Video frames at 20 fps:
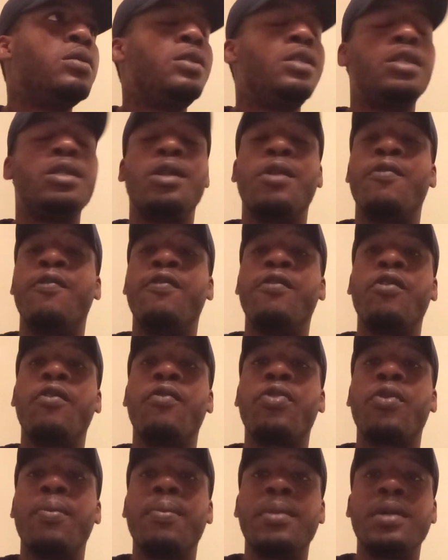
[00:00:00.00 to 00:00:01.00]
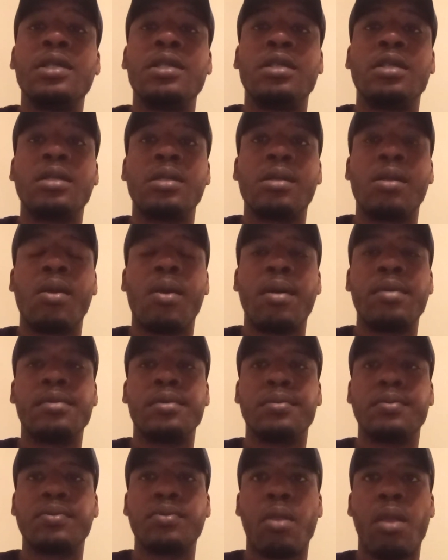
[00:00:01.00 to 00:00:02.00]
to the fifth dimension.
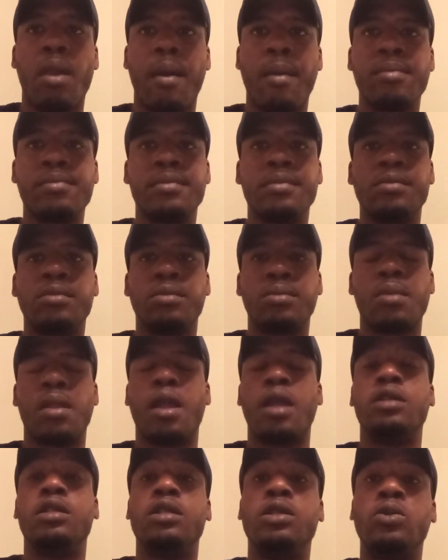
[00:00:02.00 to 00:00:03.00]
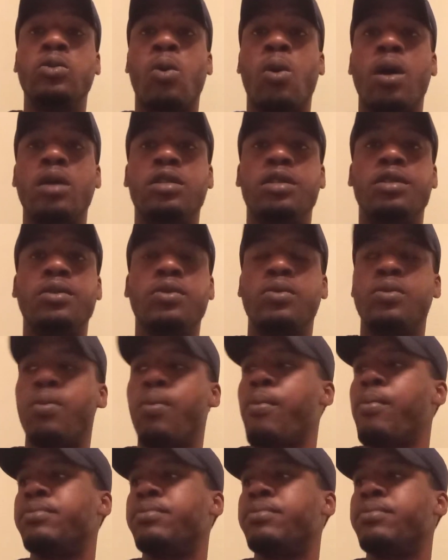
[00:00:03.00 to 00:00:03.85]
and you are too.